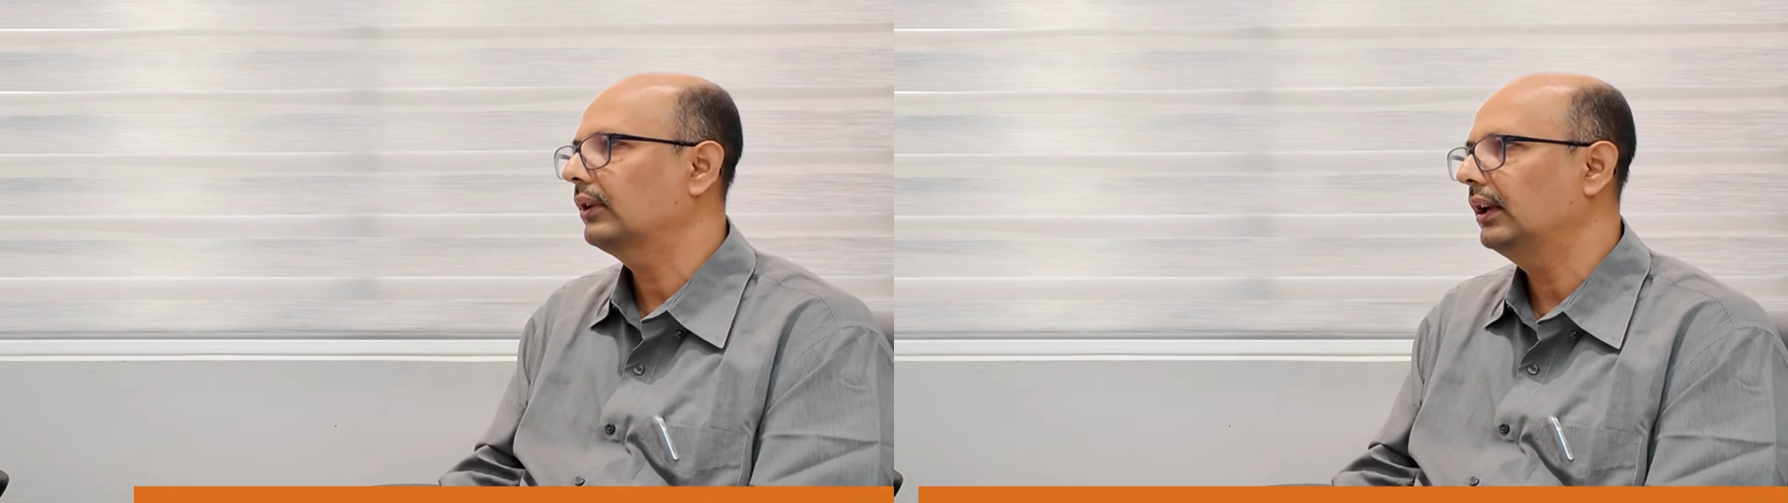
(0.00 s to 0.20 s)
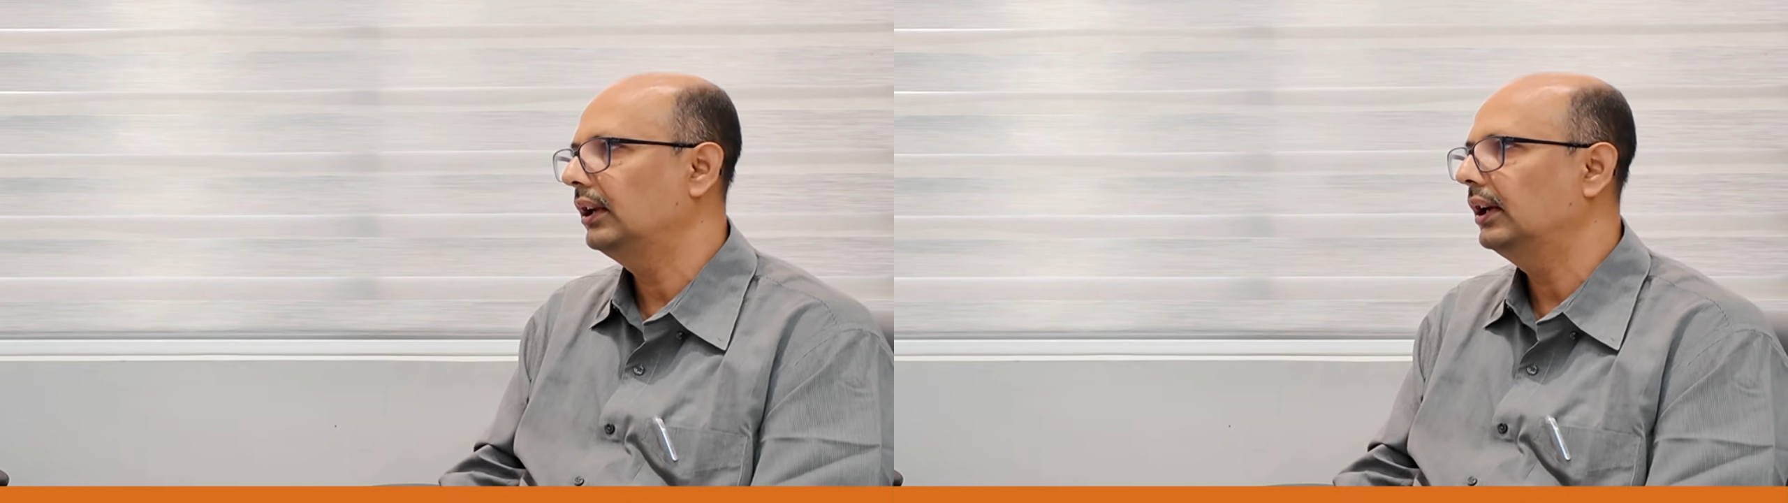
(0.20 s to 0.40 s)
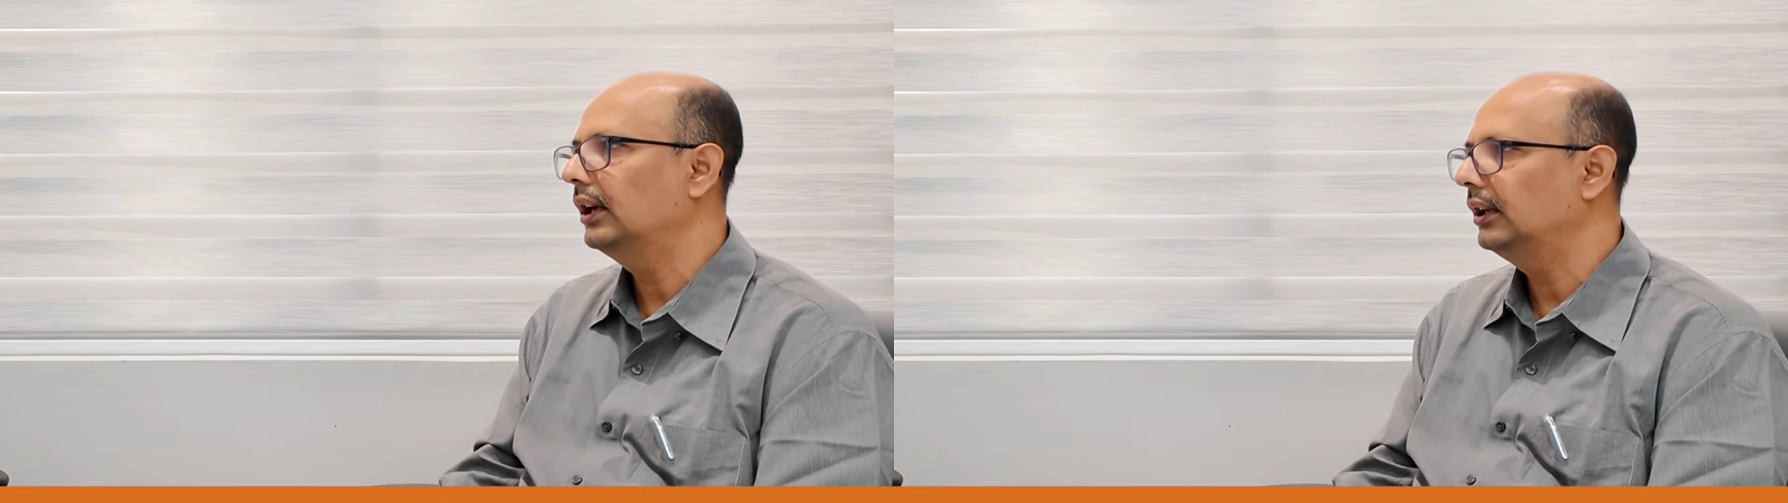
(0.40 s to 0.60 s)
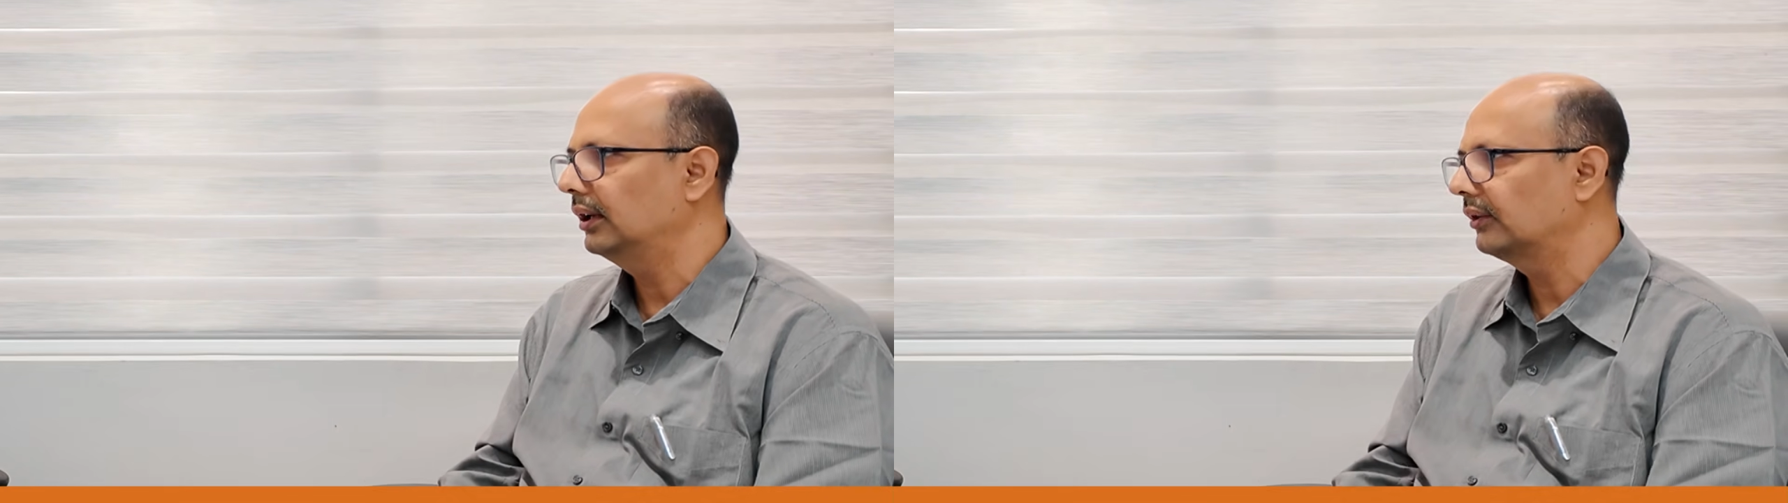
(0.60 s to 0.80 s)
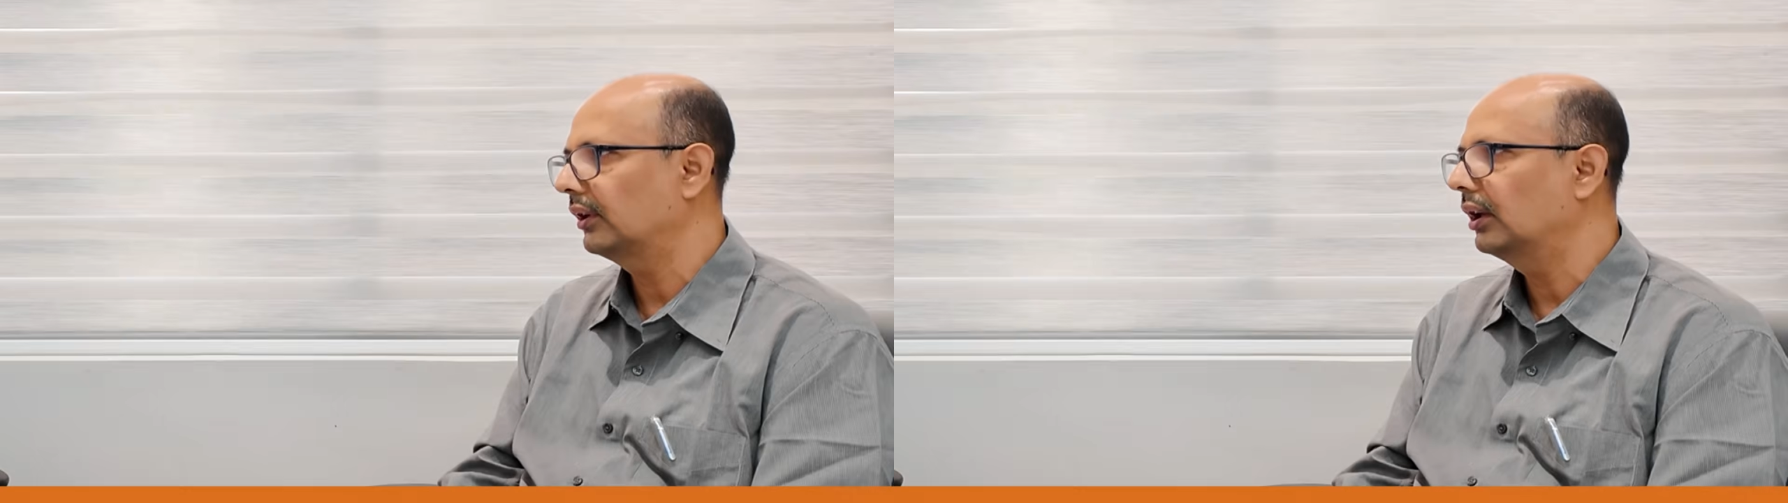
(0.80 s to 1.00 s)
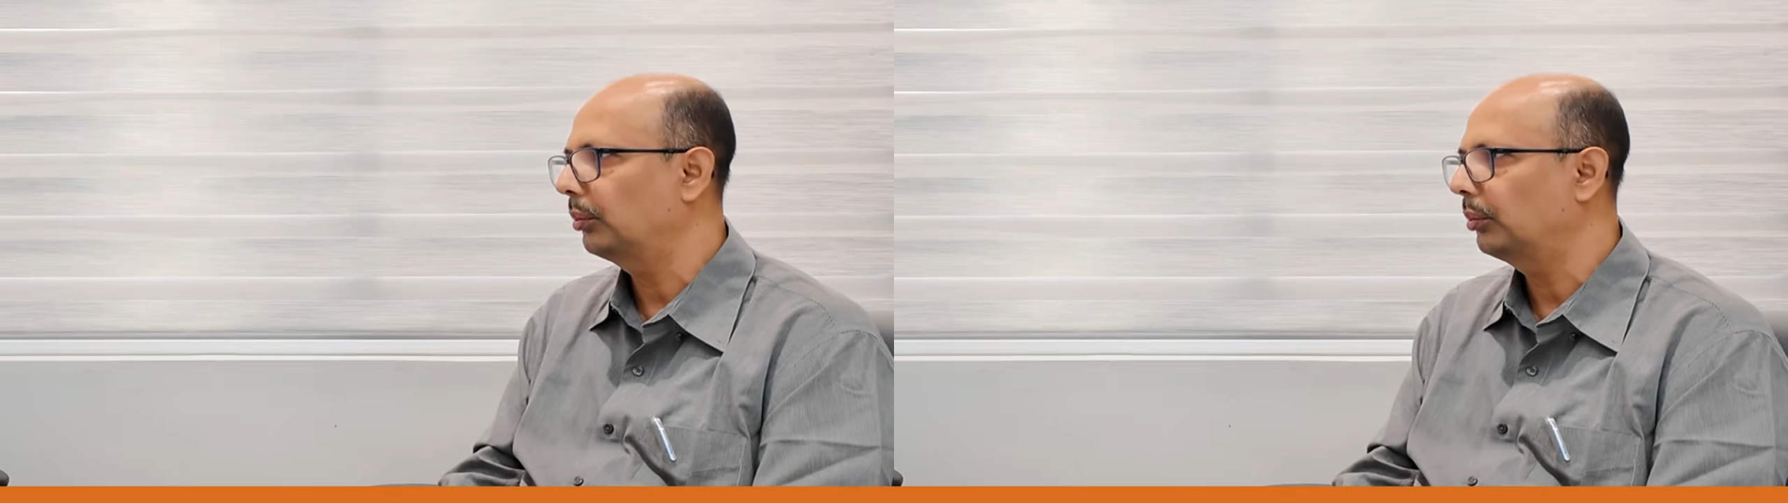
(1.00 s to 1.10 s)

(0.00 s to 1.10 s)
are needed in a single